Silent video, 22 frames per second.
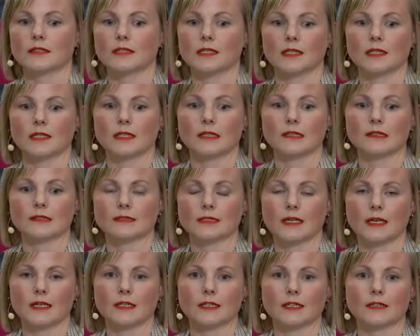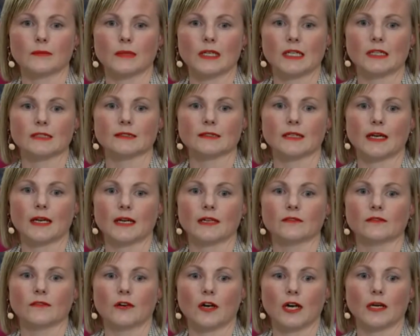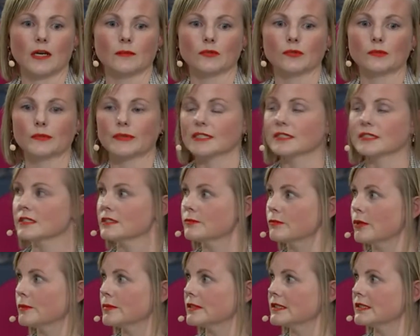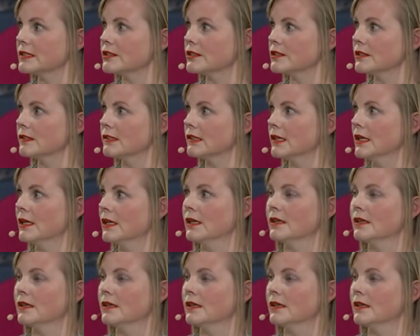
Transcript: the stadium is a viable business proposition.